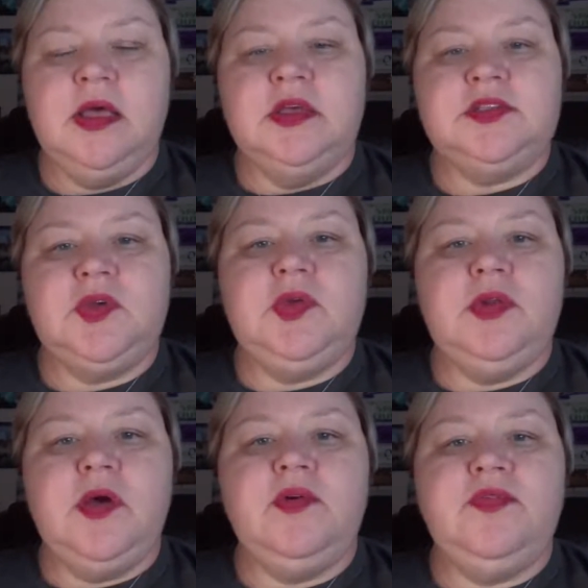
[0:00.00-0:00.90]
So
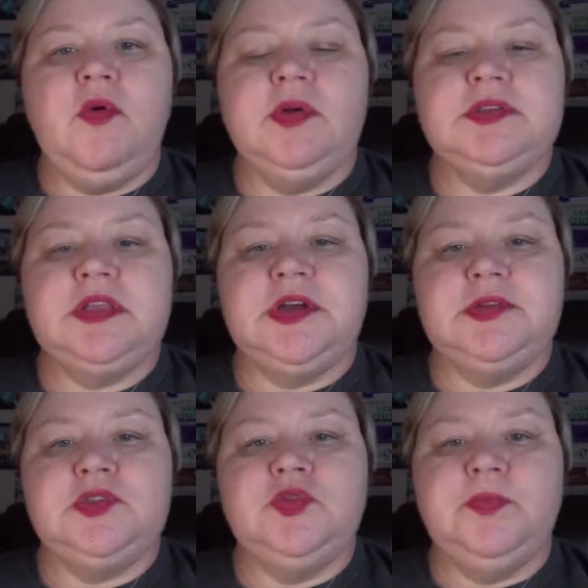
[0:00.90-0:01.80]
of course, there are
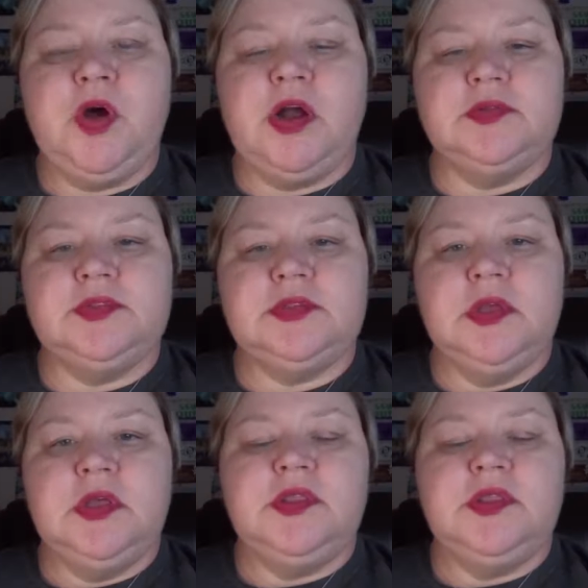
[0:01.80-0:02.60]
2 parts.